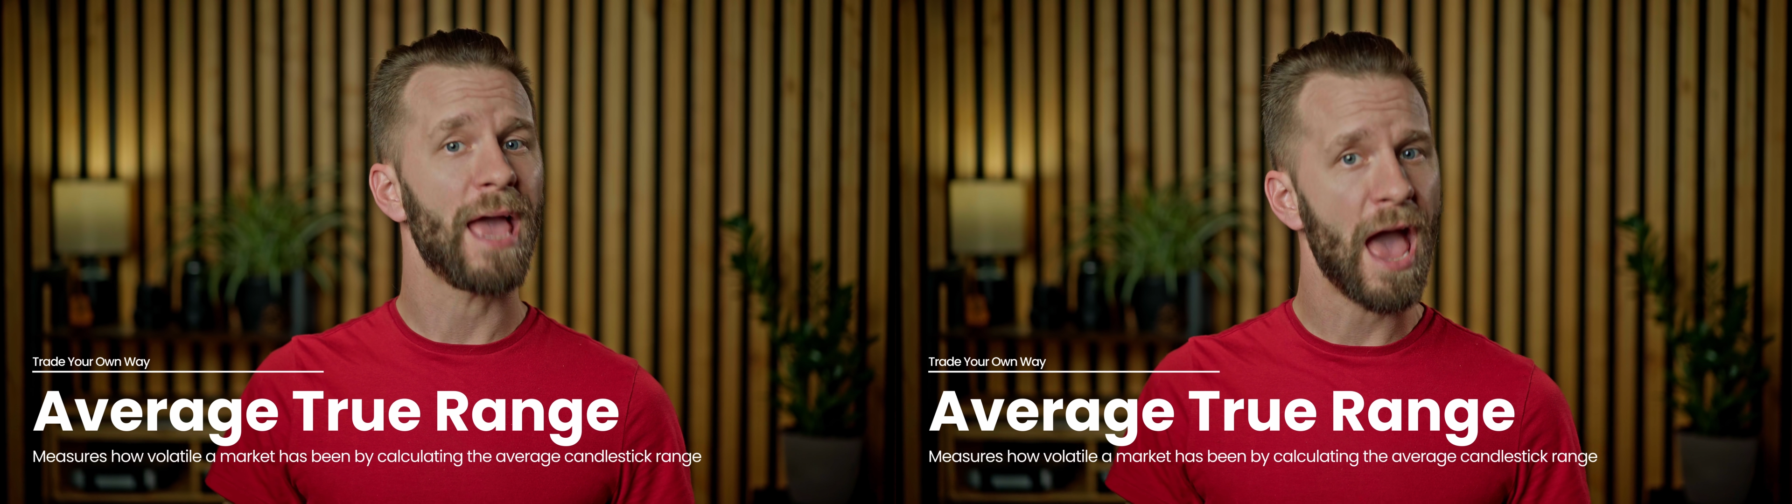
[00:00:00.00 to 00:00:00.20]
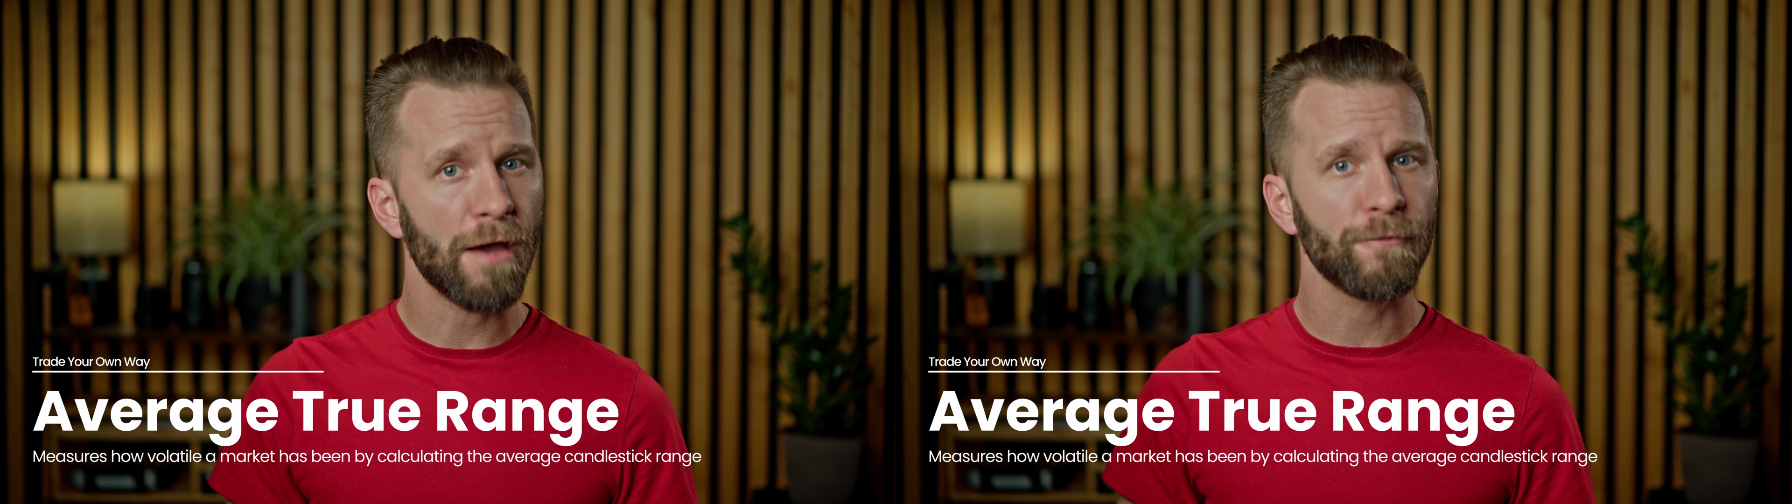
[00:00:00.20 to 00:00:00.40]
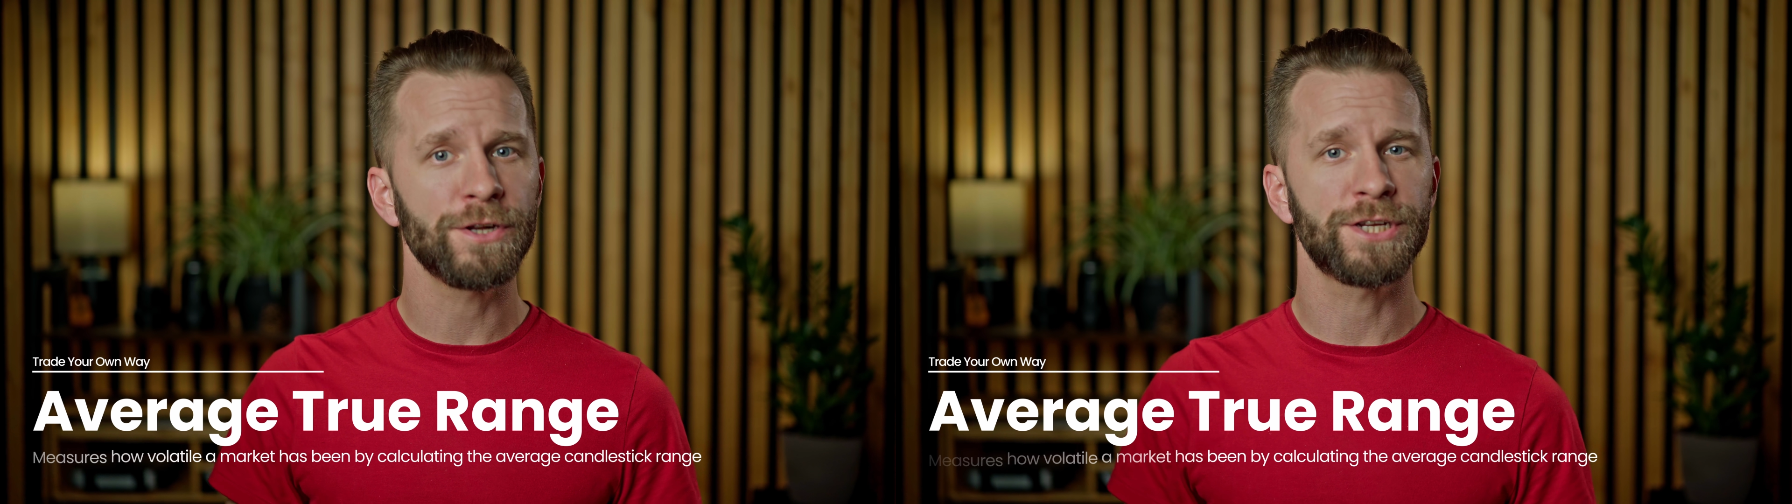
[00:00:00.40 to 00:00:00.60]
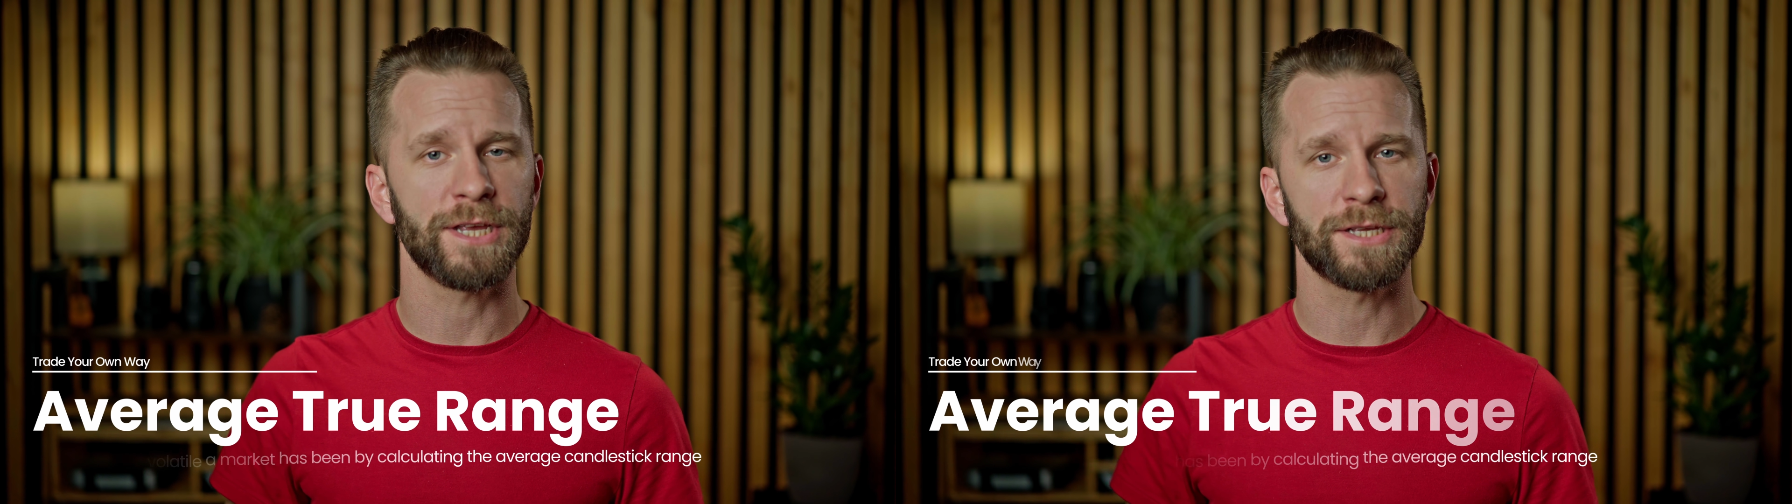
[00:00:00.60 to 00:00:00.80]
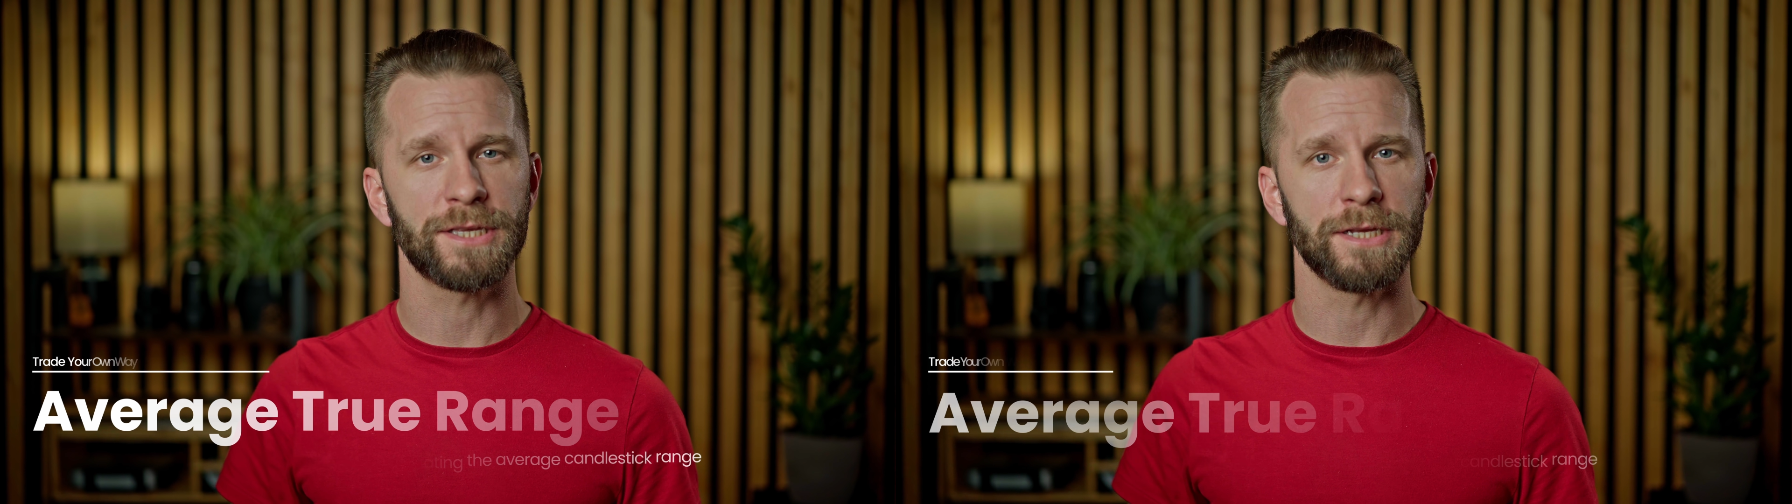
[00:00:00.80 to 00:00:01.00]
average
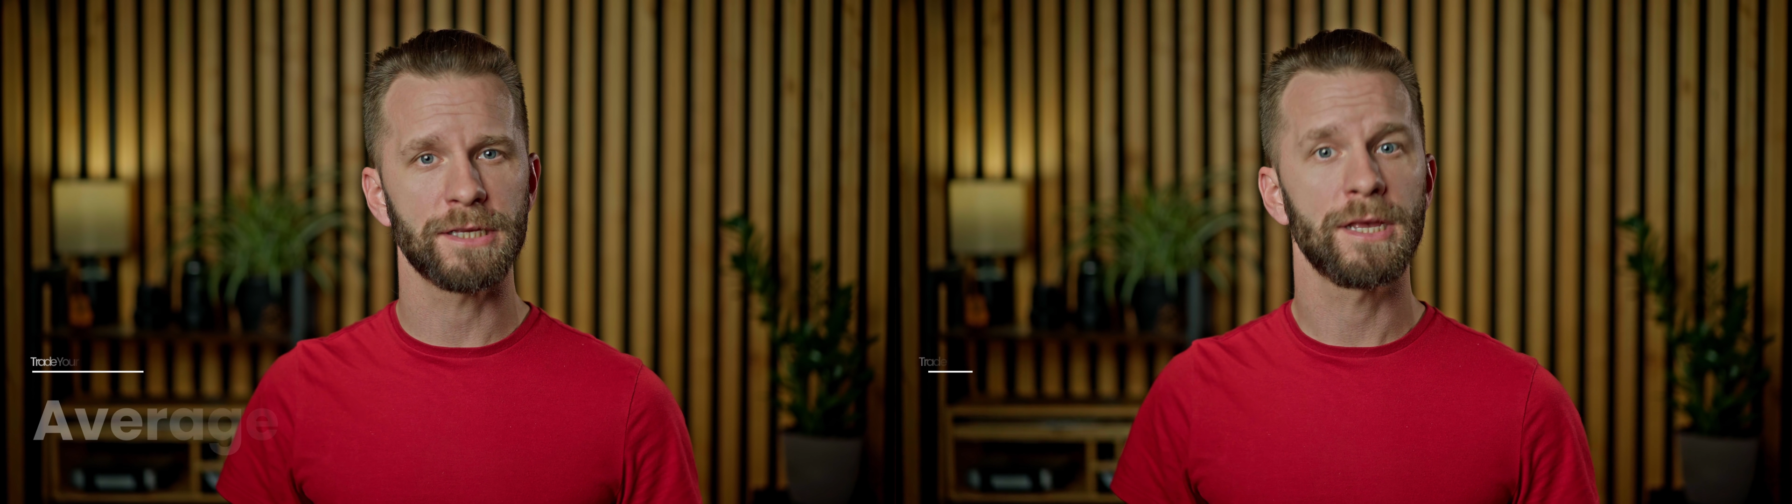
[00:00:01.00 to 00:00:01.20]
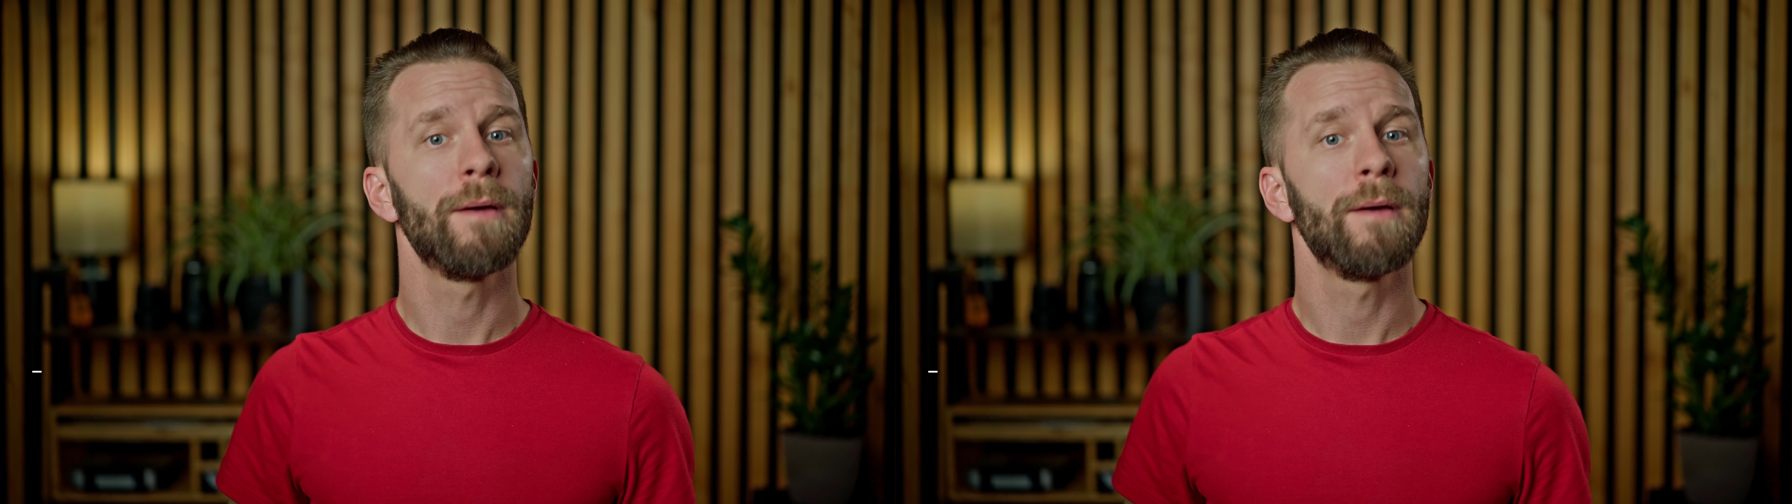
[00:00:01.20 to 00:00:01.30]
distance